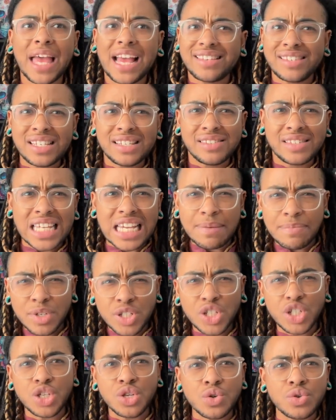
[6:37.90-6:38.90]
as he
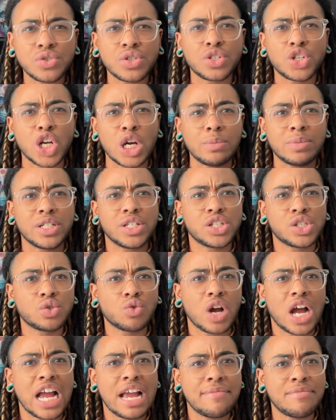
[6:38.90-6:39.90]
seemed to use the term to
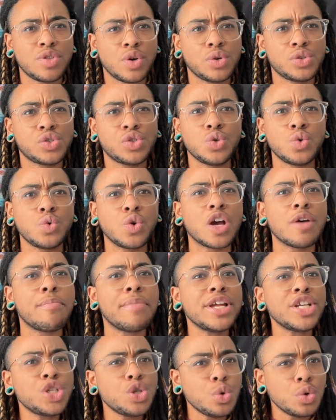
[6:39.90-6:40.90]
describe those who
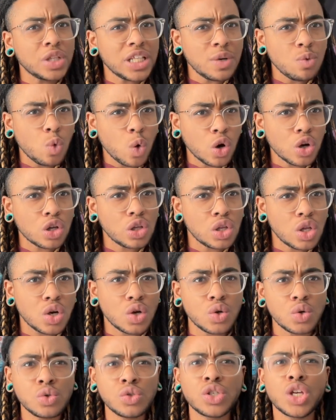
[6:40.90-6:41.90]
habitually wore
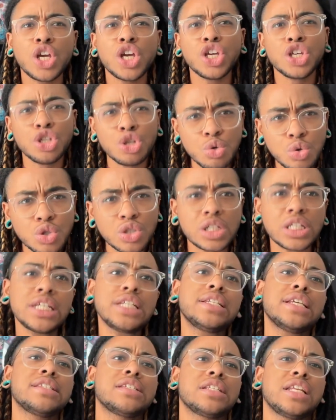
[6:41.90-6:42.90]
clothes
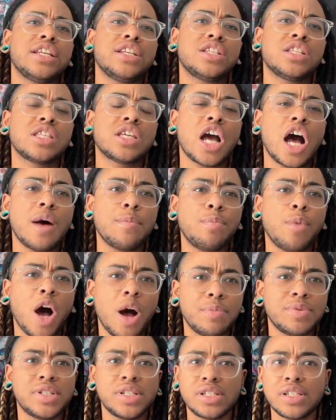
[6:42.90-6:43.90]
usually designated to the
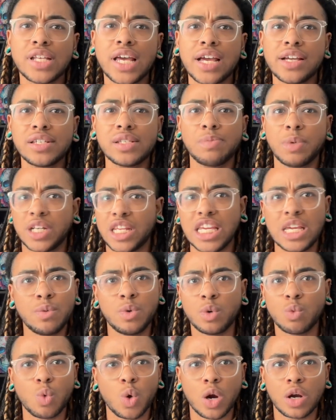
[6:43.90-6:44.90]
opposite sex, but he
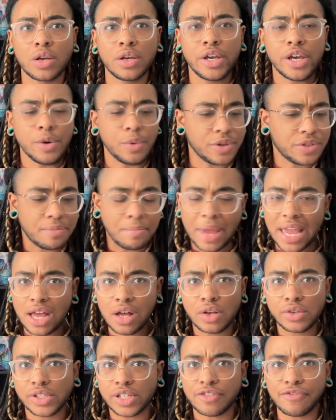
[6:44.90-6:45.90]
would work with
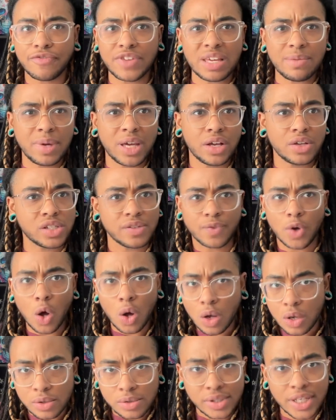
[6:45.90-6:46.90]
males and females of
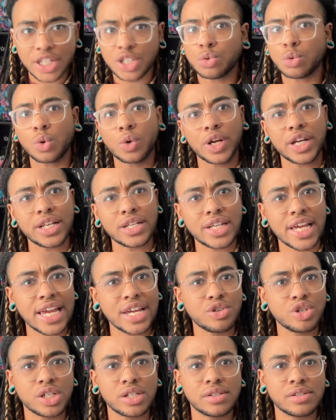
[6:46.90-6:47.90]
all sexual
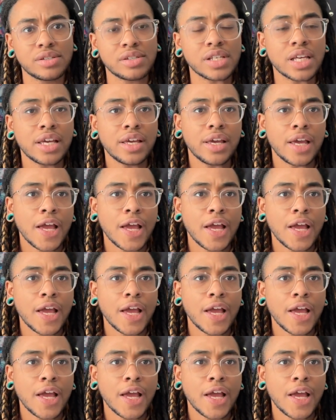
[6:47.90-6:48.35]
orientations.